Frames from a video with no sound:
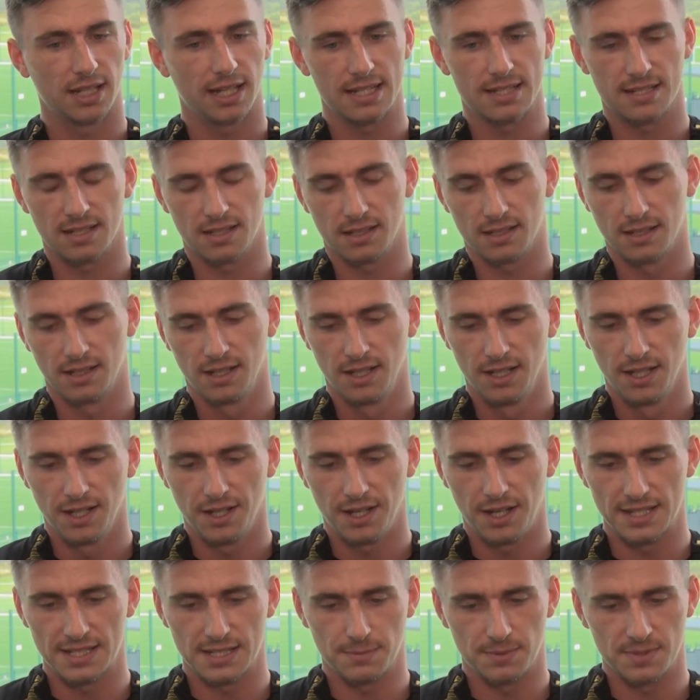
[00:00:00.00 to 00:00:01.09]
It's a
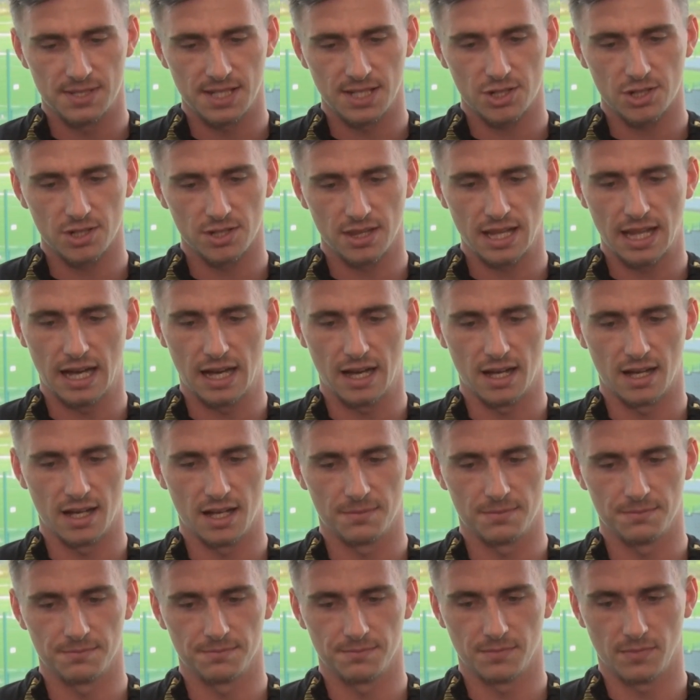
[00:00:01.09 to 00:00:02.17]
position that
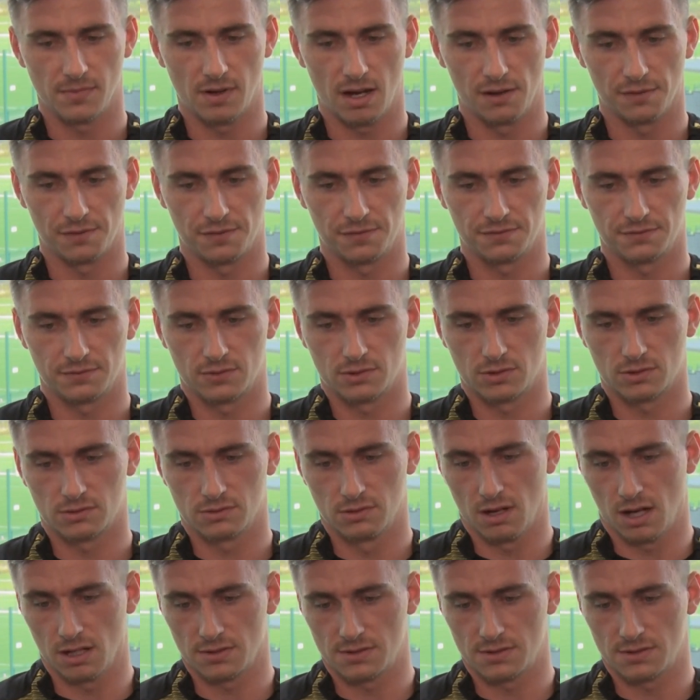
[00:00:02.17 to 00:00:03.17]
I